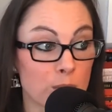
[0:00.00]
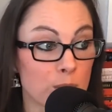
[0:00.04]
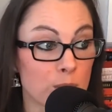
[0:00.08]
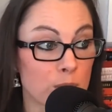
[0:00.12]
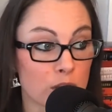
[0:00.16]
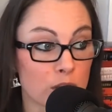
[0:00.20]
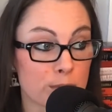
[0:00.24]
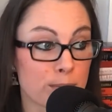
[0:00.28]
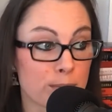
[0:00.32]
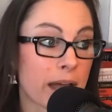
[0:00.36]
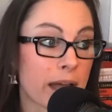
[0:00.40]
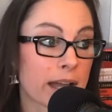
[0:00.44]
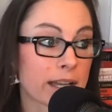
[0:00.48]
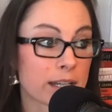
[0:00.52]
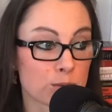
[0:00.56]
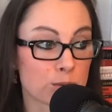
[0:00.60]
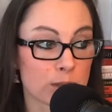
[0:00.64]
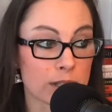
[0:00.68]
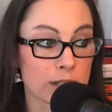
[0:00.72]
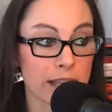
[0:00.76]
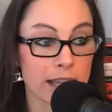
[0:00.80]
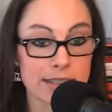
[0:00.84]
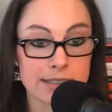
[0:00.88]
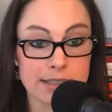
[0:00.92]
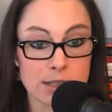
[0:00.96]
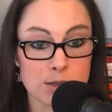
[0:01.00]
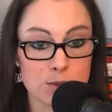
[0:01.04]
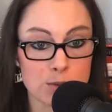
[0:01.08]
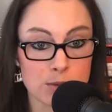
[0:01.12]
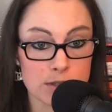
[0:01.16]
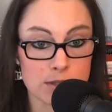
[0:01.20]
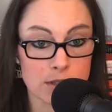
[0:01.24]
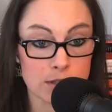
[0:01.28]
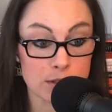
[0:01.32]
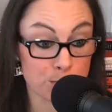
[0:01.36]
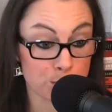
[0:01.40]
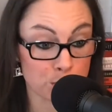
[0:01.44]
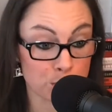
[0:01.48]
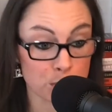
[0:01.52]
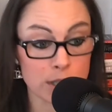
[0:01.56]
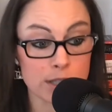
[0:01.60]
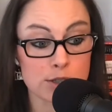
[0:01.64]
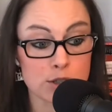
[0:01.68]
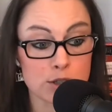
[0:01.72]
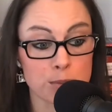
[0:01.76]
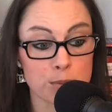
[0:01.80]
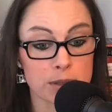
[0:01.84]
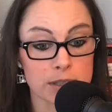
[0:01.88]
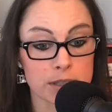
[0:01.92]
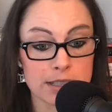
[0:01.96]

will look back and realize this was a pretty stupid